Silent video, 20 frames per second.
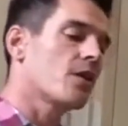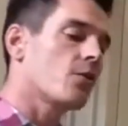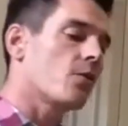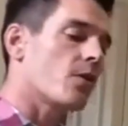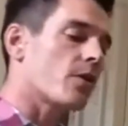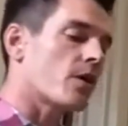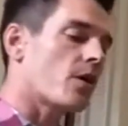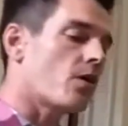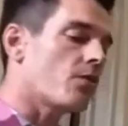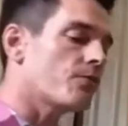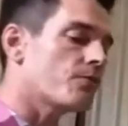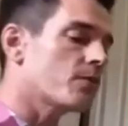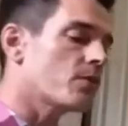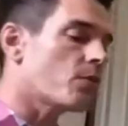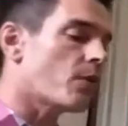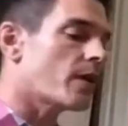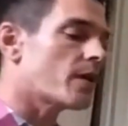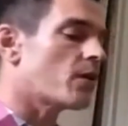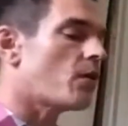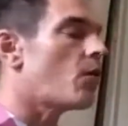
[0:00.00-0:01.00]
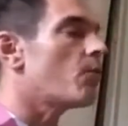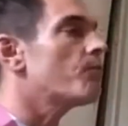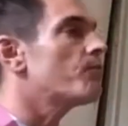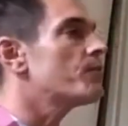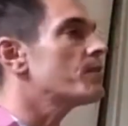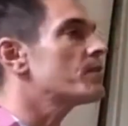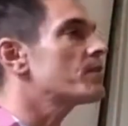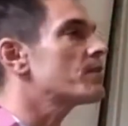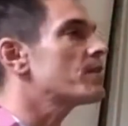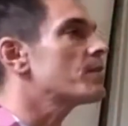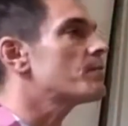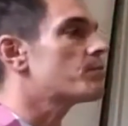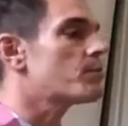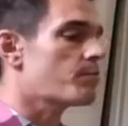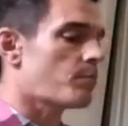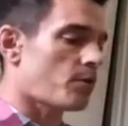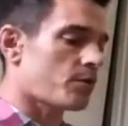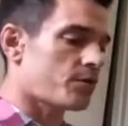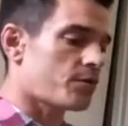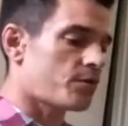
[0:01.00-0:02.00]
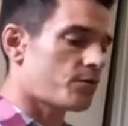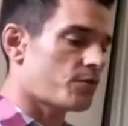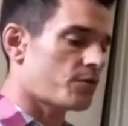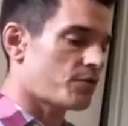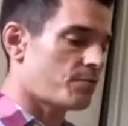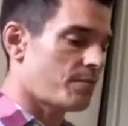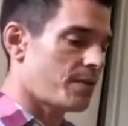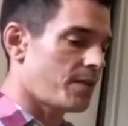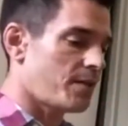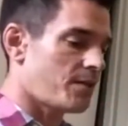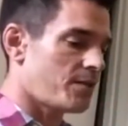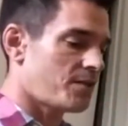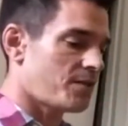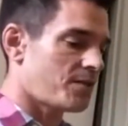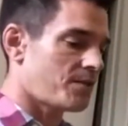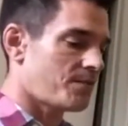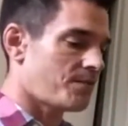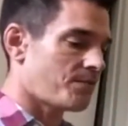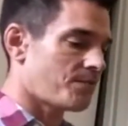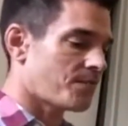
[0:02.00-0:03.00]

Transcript: what are often quite obviously preposterous myths.